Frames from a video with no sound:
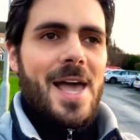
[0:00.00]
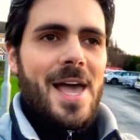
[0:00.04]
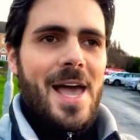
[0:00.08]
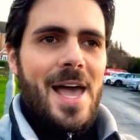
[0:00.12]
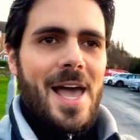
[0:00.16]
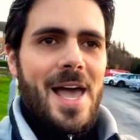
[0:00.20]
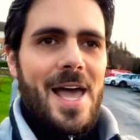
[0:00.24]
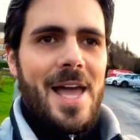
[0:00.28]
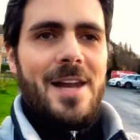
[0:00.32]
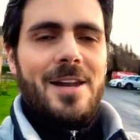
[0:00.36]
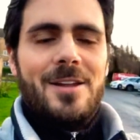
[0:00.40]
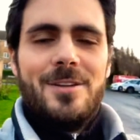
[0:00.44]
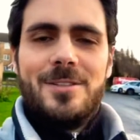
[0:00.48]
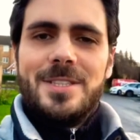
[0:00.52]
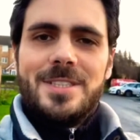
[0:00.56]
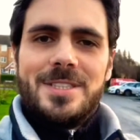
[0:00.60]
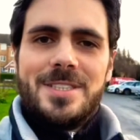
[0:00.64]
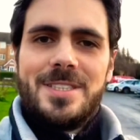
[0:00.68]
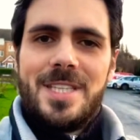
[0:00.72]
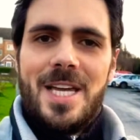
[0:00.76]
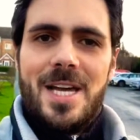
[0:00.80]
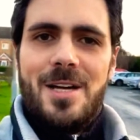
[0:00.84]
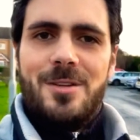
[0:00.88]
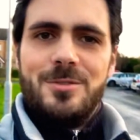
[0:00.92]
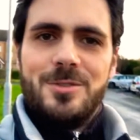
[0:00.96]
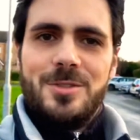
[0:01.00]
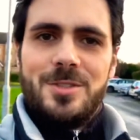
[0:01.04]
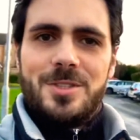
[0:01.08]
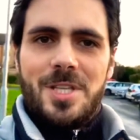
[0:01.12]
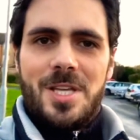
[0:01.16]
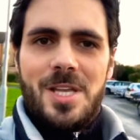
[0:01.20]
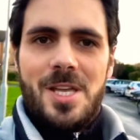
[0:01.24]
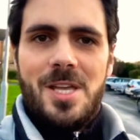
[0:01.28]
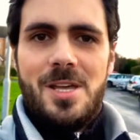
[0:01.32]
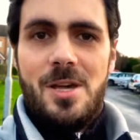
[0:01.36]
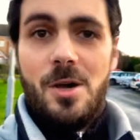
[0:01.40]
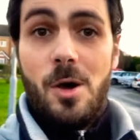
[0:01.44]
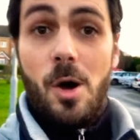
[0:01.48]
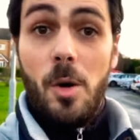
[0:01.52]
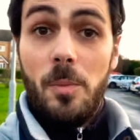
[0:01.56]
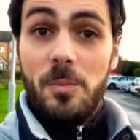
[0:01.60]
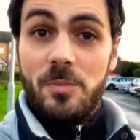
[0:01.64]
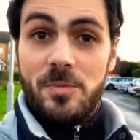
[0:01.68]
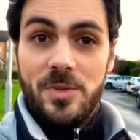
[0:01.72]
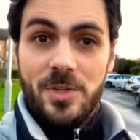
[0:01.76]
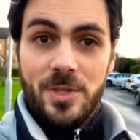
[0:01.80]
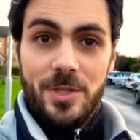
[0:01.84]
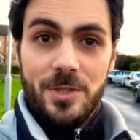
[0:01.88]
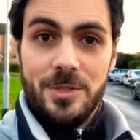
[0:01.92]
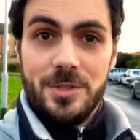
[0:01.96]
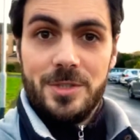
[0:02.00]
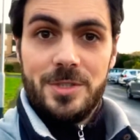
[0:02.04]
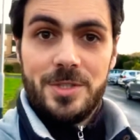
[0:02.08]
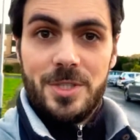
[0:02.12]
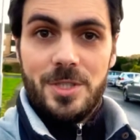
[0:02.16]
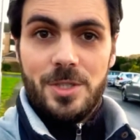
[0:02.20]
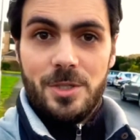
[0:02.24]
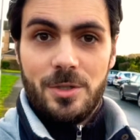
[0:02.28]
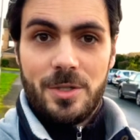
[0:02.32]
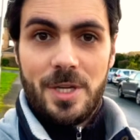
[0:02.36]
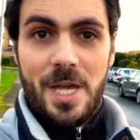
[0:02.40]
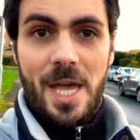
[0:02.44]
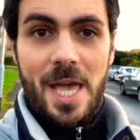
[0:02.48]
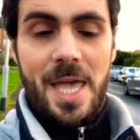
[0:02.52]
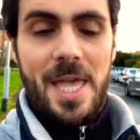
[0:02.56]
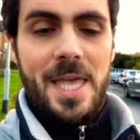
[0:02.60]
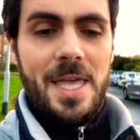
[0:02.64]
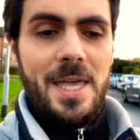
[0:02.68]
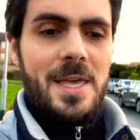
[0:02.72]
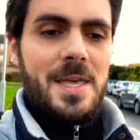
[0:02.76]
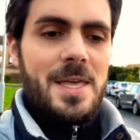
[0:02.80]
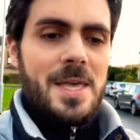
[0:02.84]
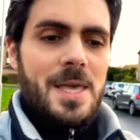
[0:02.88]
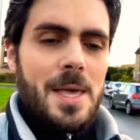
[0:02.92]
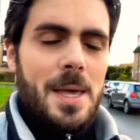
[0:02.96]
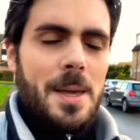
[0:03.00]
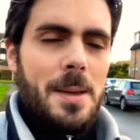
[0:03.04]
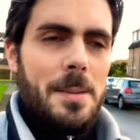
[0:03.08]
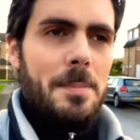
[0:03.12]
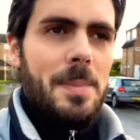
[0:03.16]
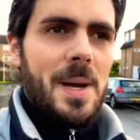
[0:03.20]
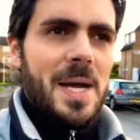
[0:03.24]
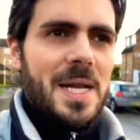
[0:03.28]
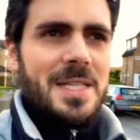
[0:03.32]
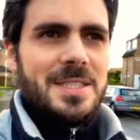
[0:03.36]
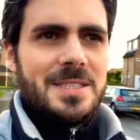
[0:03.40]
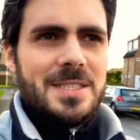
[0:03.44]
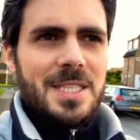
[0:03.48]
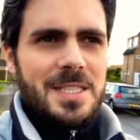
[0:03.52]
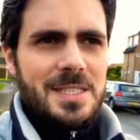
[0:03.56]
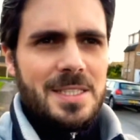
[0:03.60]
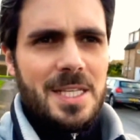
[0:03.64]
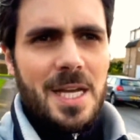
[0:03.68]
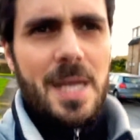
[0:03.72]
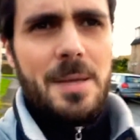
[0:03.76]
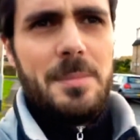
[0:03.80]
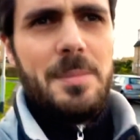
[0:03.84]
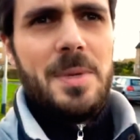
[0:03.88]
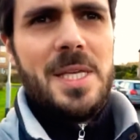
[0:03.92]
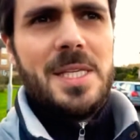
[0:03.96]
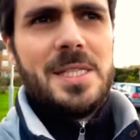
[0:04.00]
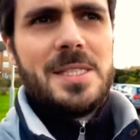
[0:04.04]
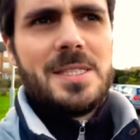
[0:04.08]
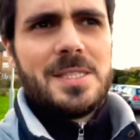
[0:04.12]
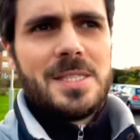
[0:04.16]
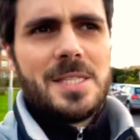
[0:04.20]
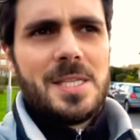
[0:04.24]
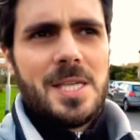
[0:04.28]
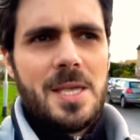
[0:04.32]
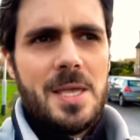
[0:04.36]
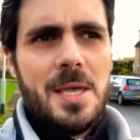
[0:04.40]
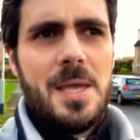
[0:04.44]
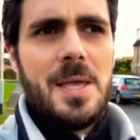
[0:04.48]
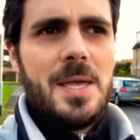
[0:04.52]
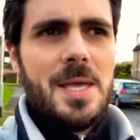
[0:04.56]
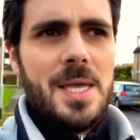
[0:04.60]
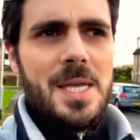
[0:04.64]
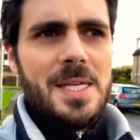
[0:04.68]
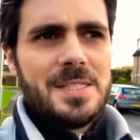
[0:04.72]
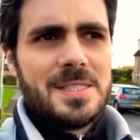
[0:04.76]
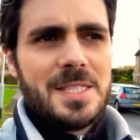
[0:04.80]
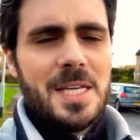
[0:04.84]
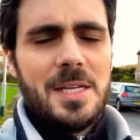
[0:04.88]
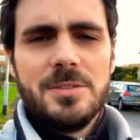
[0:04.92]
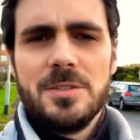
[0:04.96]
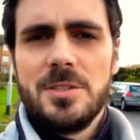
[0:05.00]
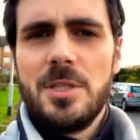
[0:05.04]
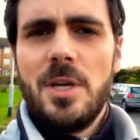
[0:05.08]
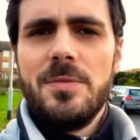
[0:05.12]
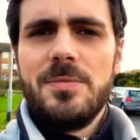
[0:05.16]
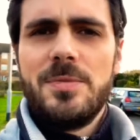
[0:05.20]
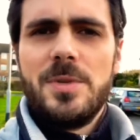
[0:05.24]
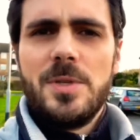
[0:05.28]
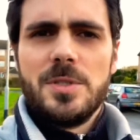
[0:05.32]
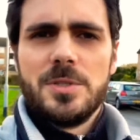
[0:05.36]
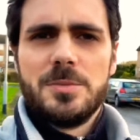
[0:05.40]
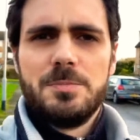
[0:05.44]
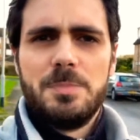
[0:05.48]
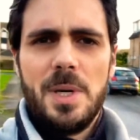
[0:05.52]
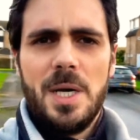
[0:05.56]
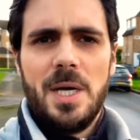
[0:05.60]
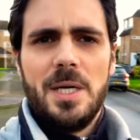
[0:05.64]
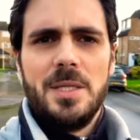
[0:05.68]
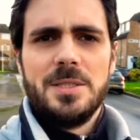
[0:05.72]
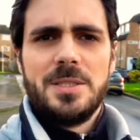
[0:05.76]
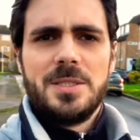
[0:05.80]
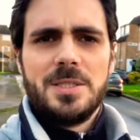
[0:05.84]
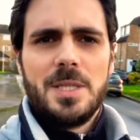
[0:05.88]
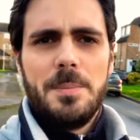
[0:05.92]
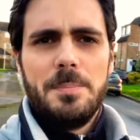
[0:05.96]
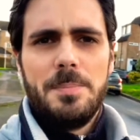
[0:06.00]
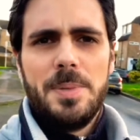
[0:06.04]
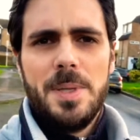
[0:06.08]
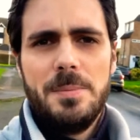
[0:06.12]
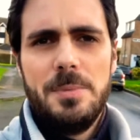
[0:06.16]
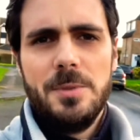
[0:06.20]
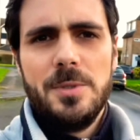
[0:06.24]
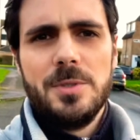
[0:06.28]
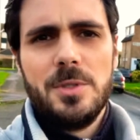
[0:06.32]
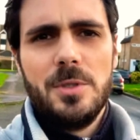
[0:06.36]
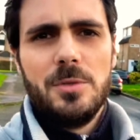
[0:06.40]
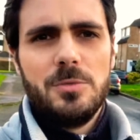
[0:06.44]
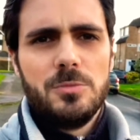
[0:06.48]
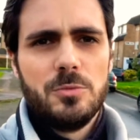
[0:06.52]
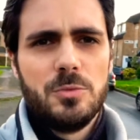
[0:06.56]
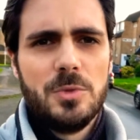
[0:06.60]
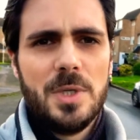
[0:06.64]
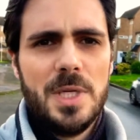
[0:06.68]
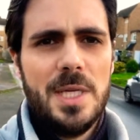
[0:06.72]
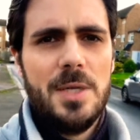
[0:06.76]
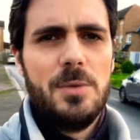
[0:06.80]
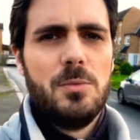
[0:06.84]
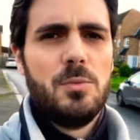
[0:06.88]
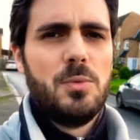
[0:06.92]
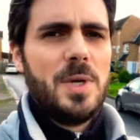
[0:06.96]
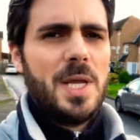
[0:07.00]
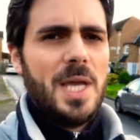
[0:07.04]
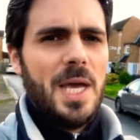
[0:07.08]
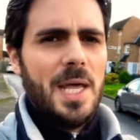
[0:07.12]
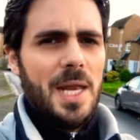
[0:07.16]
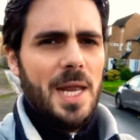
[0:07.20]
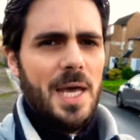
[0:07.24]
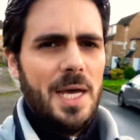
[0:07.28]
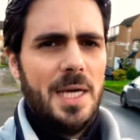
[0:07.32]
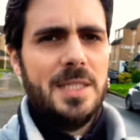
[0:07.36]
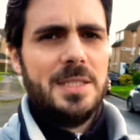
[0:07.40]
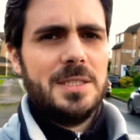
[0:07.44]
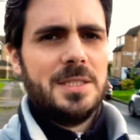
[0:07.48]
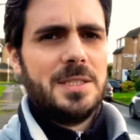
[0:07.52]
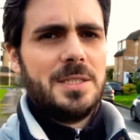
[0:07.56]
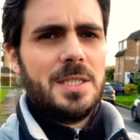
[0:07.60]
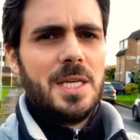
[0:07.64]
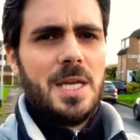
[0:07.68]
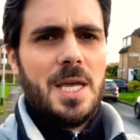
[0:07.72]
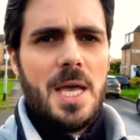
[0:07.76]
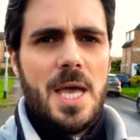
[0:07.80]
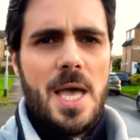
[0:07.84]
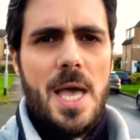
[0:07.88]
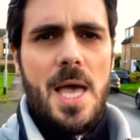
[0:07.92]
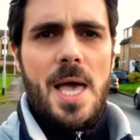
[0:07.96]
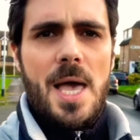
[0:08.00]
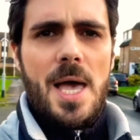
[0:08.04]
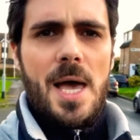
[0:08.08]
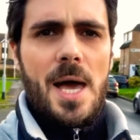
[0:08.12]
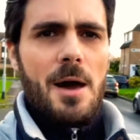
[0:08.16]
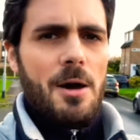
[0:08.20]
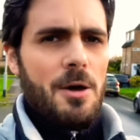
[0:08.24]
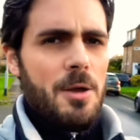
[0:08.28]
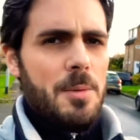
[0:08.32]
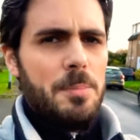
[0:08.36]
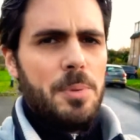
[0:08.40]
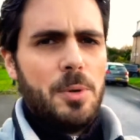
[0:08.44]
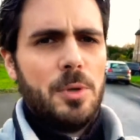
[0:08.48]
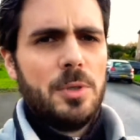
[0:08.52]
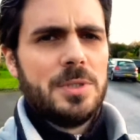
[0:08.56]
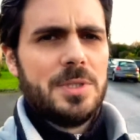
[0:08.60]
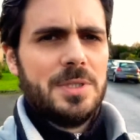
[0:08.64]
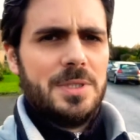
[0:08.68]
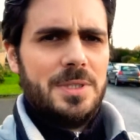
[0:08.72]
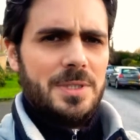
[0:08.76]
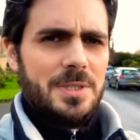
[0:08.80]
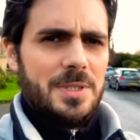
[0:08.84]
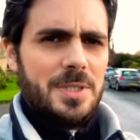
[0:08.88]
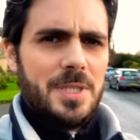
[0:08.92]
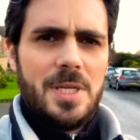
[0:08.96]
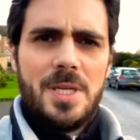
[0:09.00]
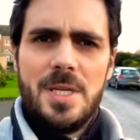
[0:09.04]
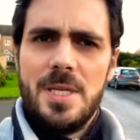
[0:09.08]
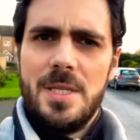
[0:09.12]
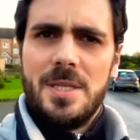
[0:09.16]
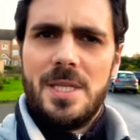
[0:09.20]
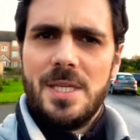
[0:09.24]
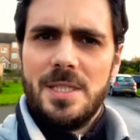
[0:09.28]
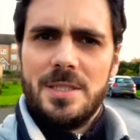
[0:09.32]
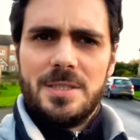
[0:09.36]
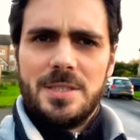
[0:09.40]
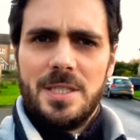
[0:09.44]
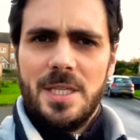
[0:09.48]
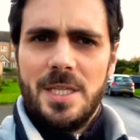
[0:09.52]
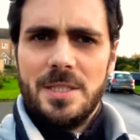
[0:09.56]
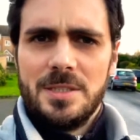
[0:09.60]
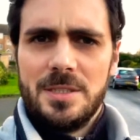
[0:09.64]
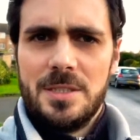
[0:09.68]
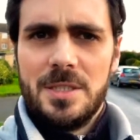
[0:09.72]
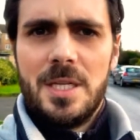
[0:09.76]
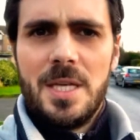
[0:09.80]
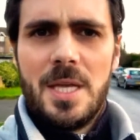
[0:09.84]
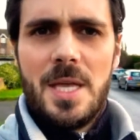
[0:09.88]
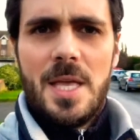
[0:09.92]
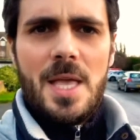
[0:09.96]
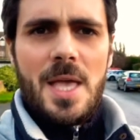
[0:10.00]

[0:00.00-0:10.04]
I know this sounds obvious, okay, but at the same time it sounds obvious, but some people don't really realize how important this is.